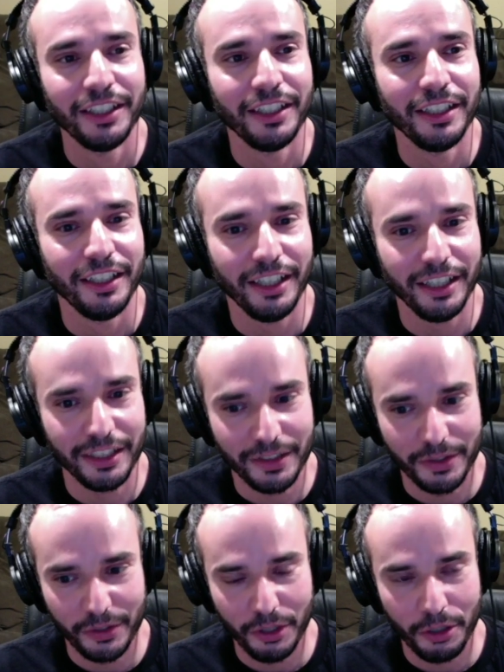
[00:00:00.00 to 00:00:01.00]

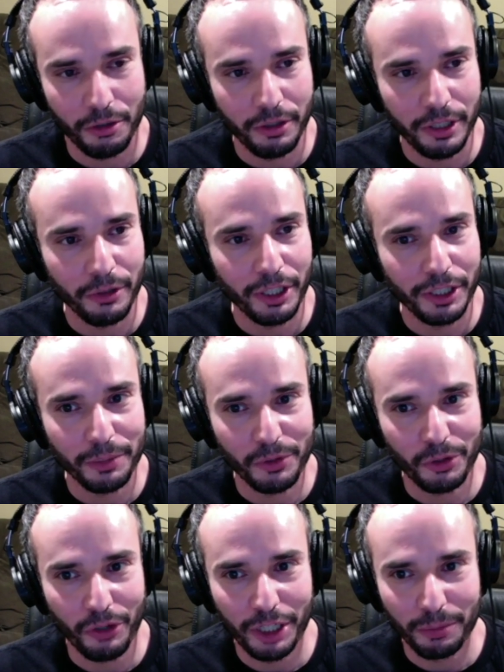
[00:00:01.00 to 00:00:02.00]
And so here I am
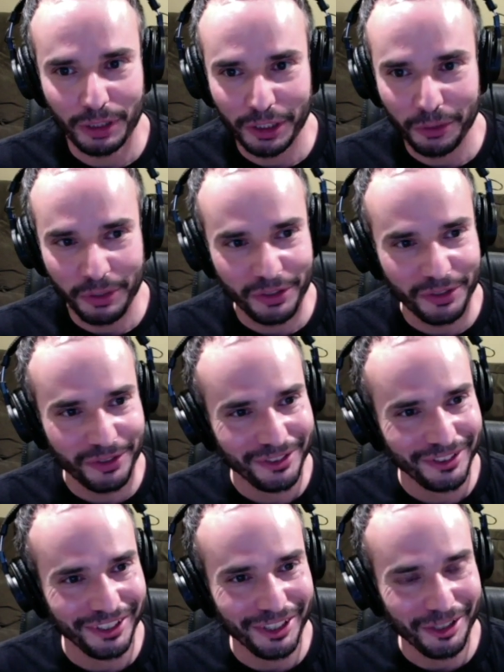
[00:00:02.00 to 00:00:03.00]
scrambling with,
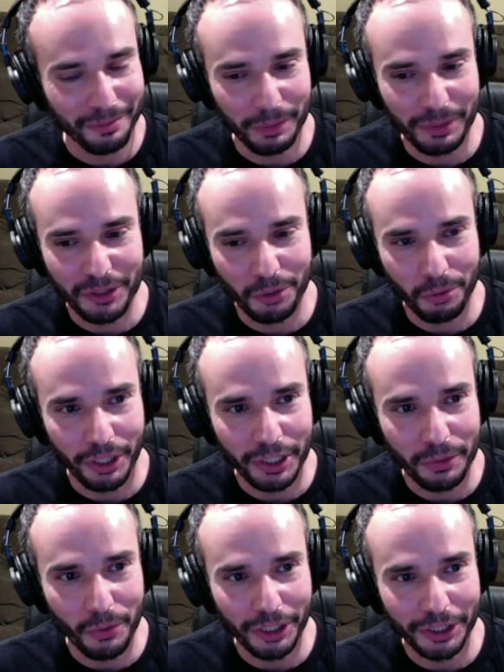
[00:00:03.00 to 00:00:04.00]
maybe
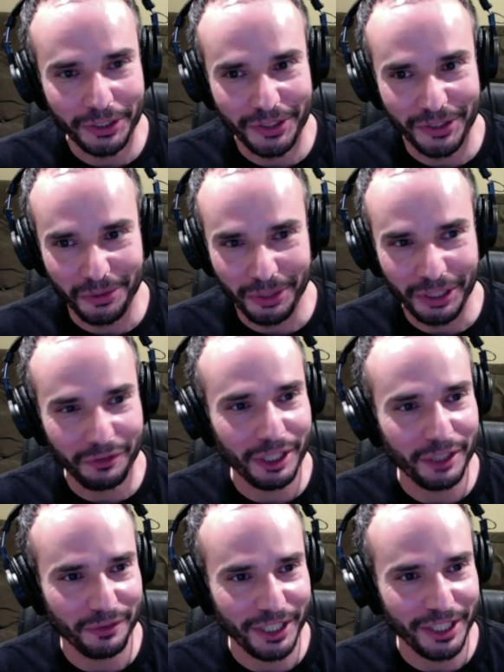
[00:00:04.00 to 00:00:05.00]
21 to
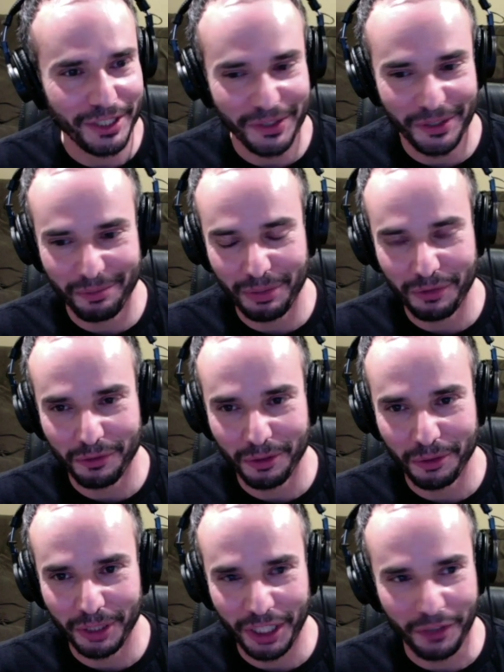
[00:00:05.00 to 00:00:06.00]
25 days
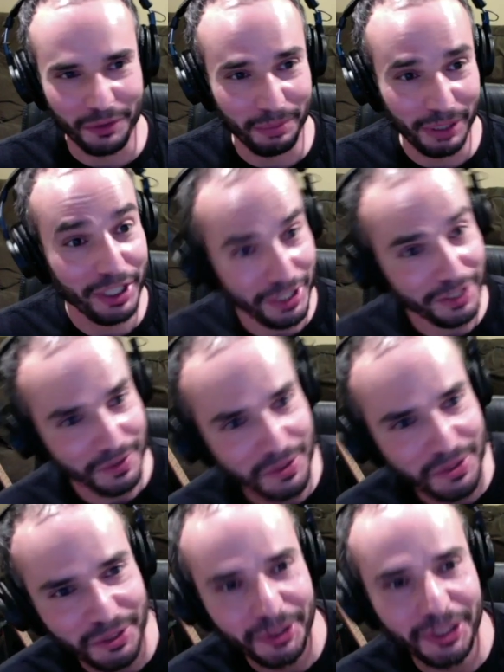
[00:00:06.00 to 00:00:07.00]
before we have to be in the
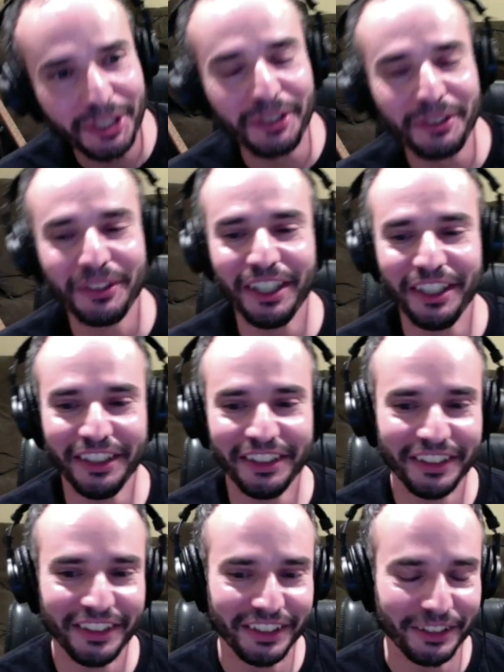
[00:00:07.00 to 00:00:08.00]
studio.
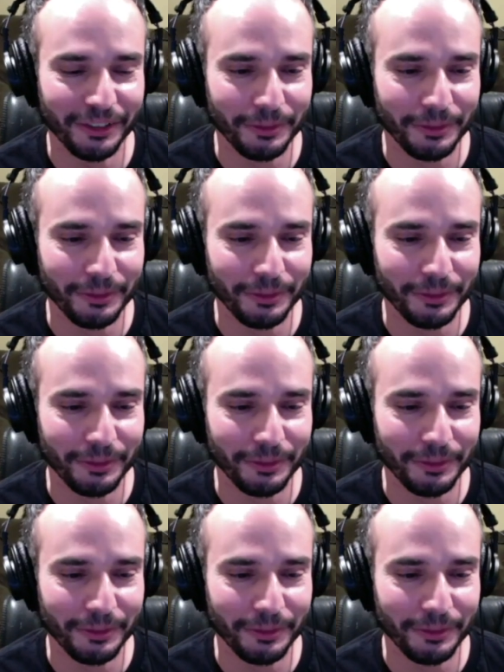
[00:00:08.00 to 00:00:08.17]
And